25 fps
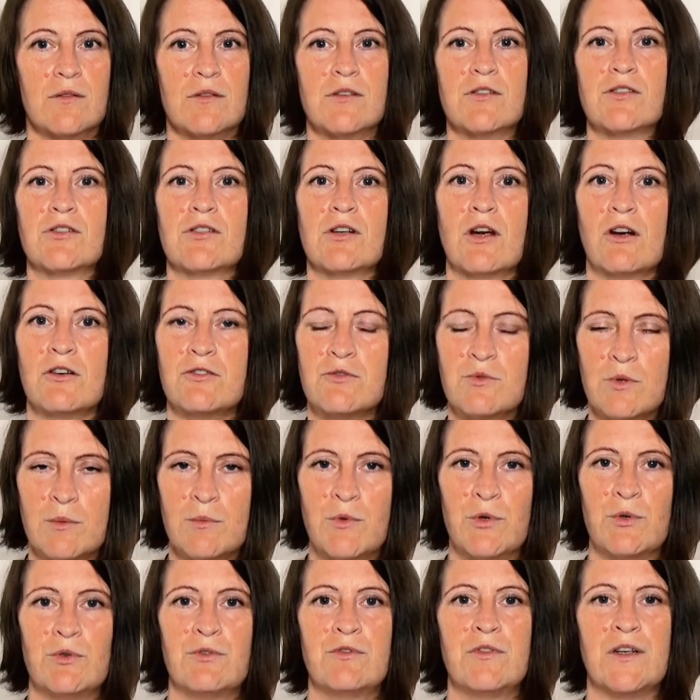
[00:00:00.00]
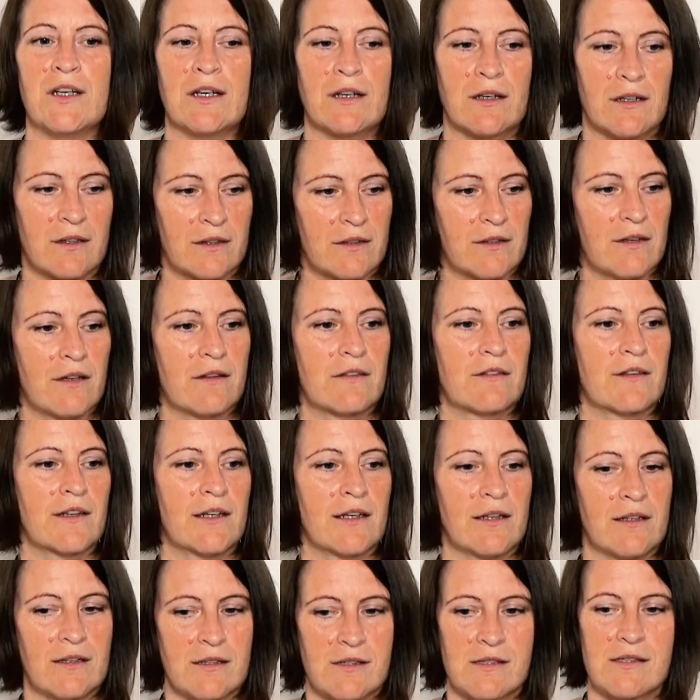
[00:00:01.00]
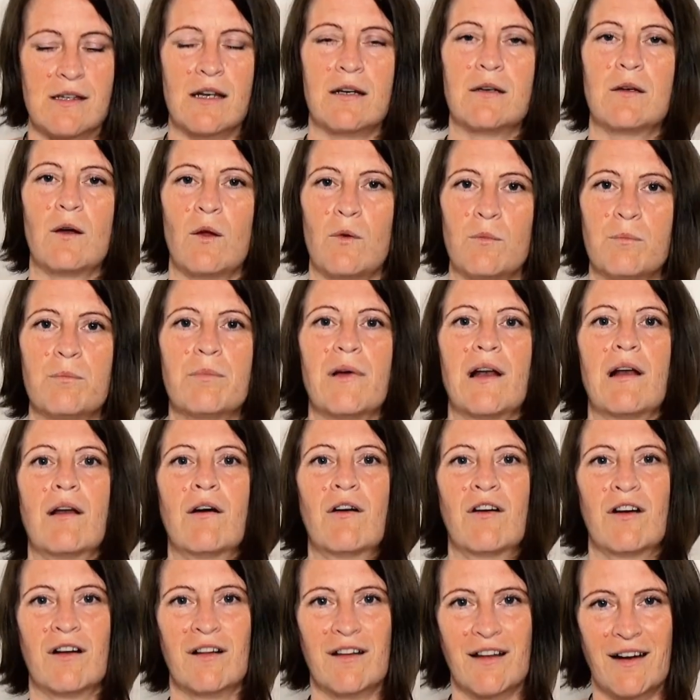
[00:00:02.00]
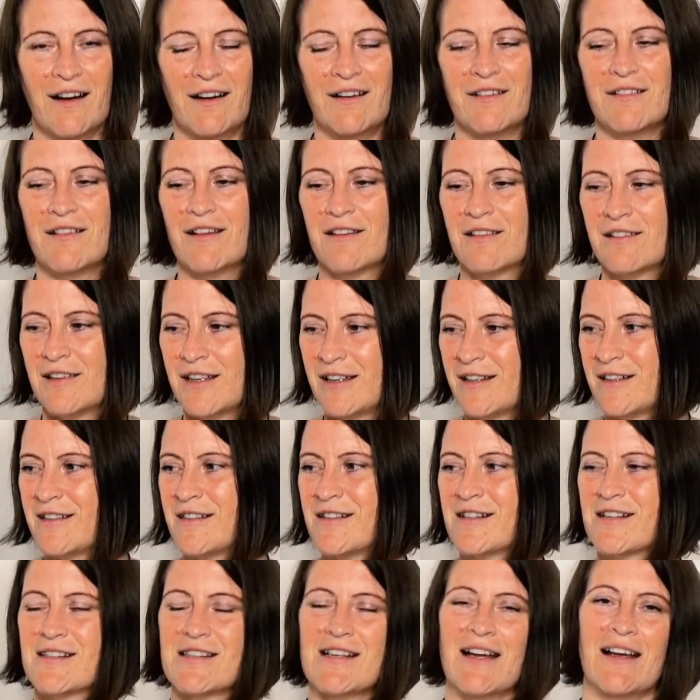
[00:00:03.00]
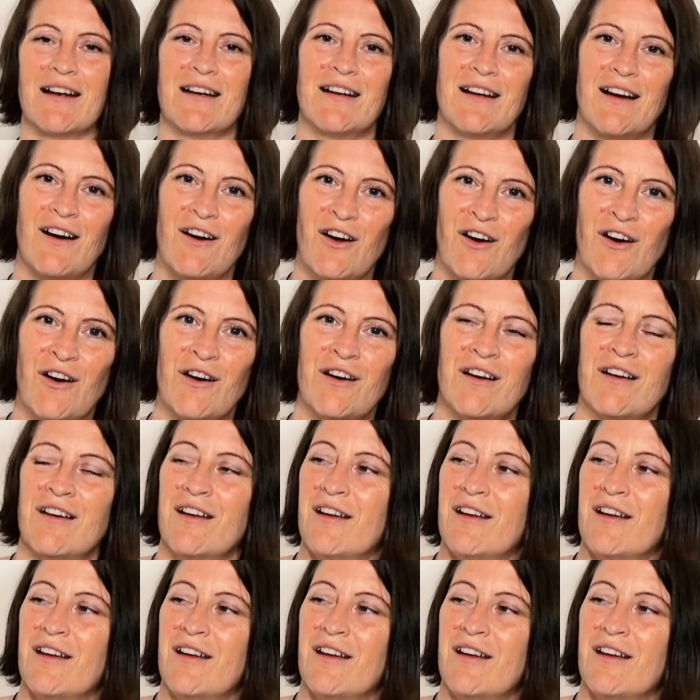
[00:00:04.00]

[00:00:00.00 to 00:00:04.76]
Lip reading: start removing the things that don't belong there, the things that are